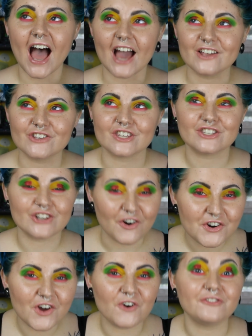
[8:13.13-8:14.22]
I just
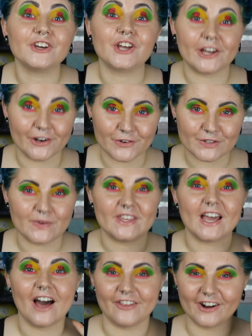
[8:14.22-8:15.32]
don't know if it goes with
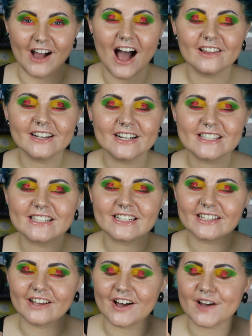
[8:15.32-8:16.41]
the other colors in
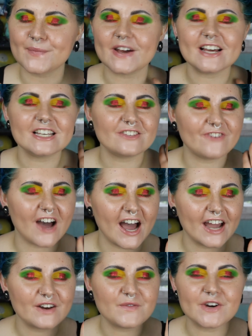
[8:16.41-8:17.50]
the look, but it's fine.